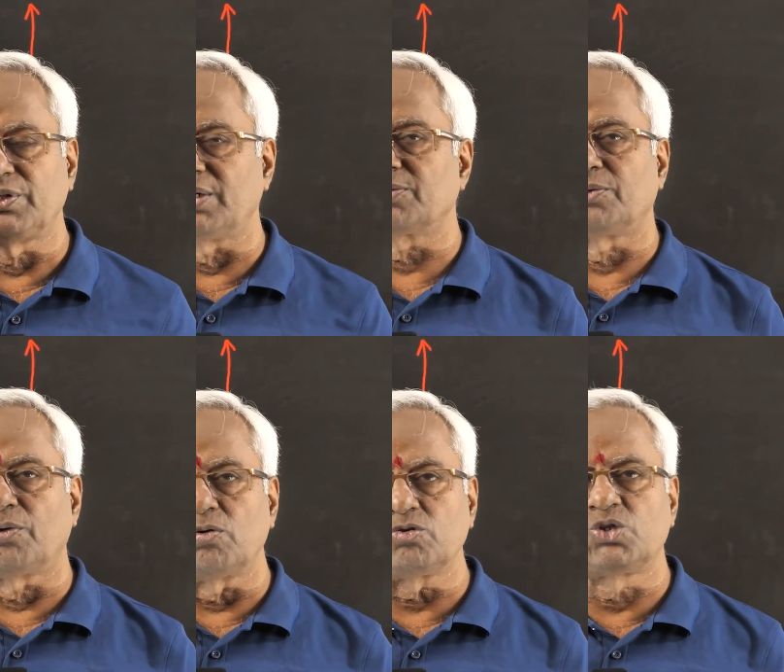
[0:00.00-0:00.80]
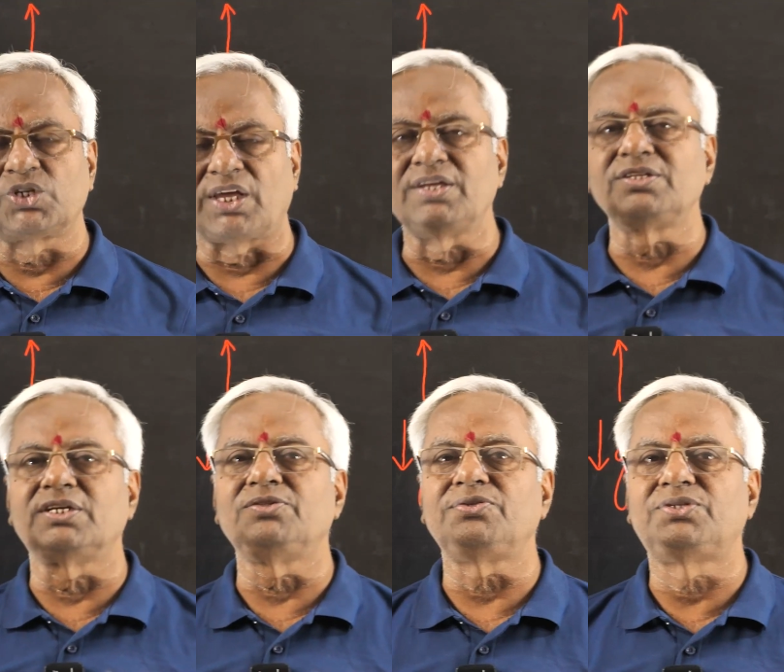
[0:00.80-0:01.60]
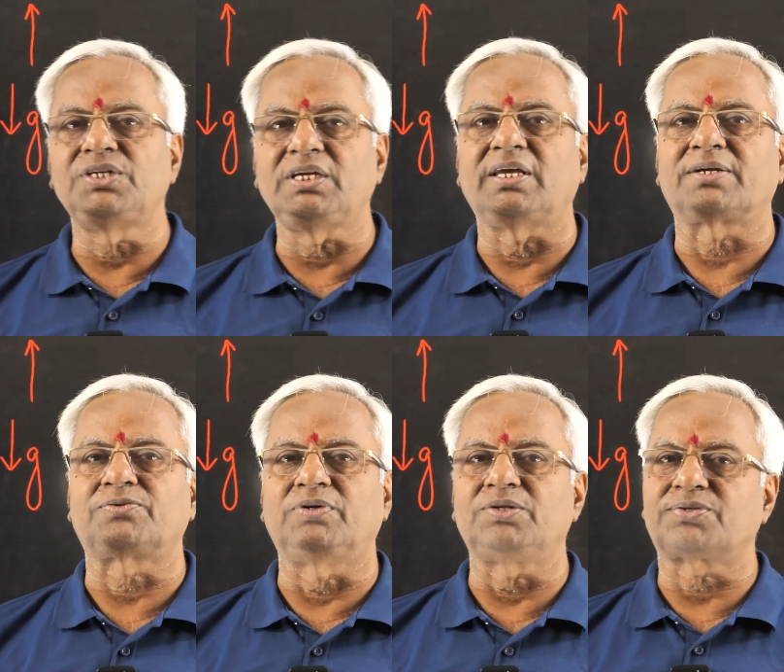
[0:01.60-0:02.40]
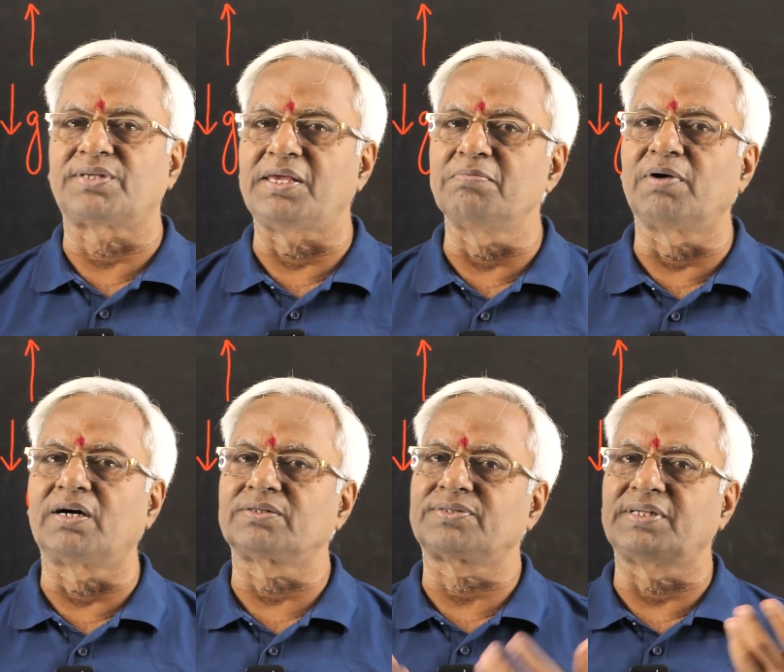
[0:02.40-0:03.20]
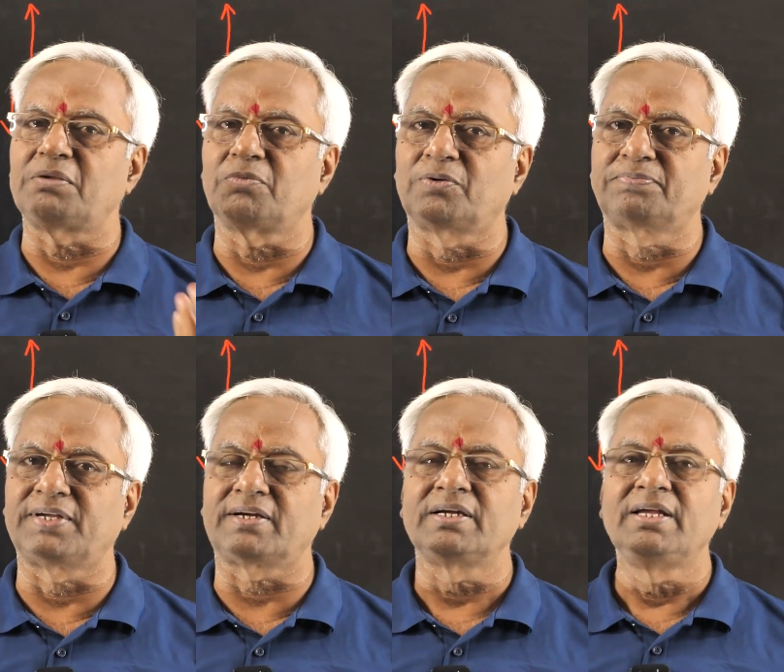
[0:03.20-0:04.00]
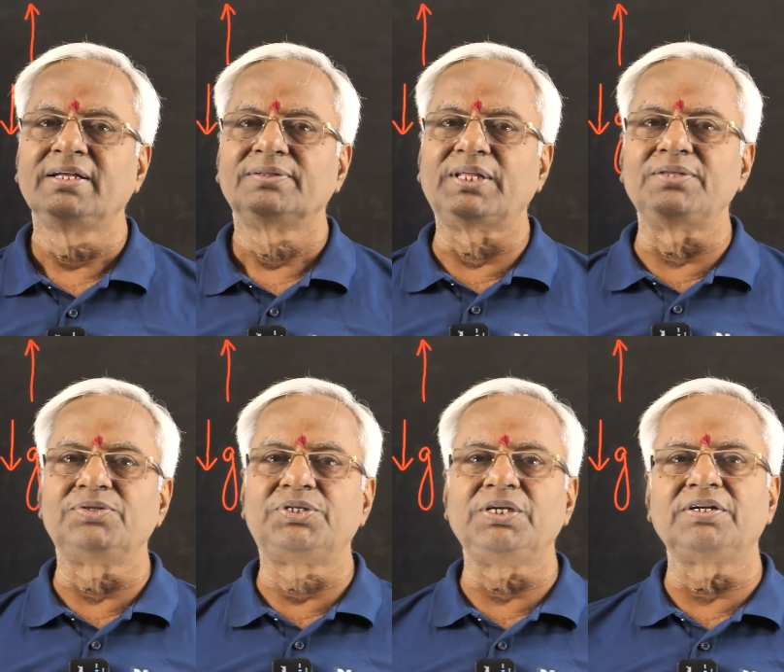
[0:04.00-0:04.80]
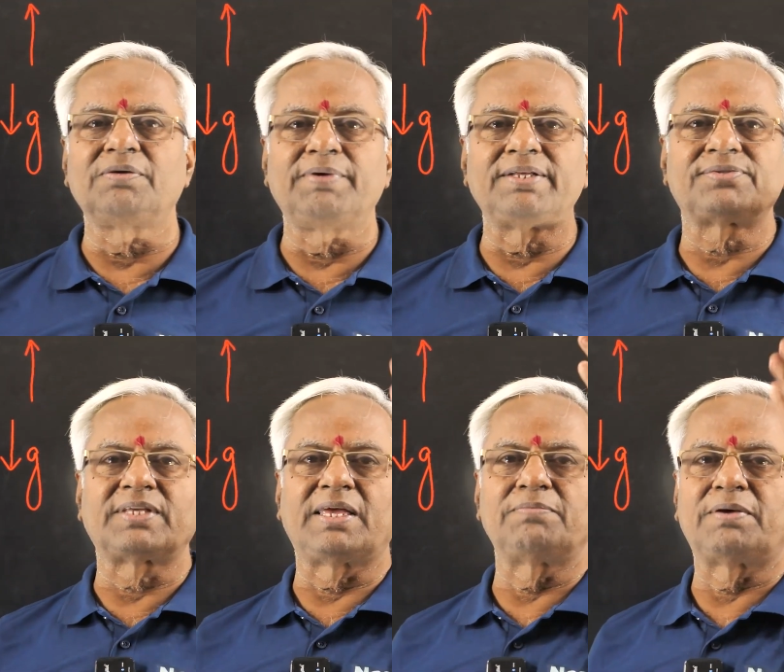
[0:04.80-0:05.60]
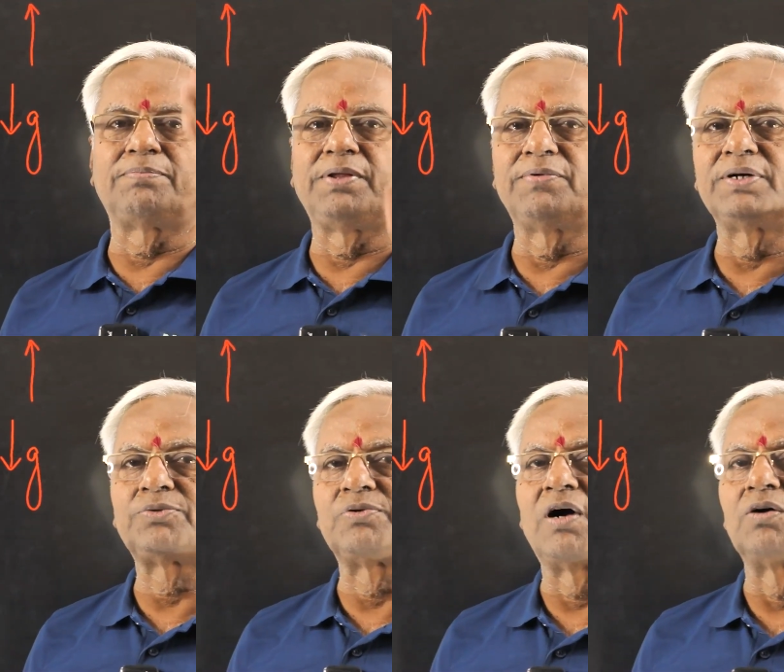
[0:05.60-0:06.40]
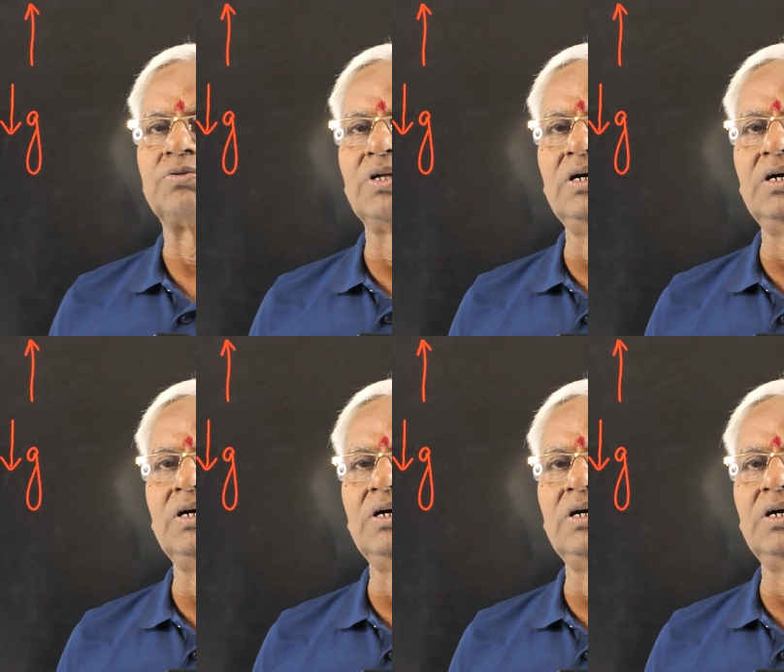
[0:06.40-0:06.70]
There's no change in g. Actually, same earth, same object. Then g remains same everywhere throughout